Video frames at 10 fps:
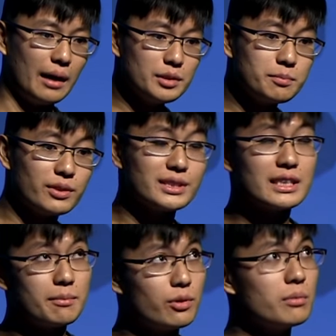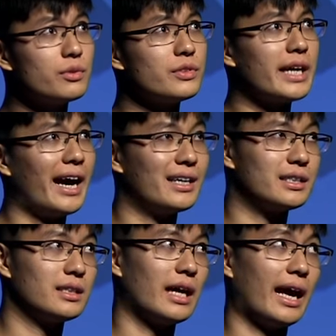I was born in Singapore, moved to Canada,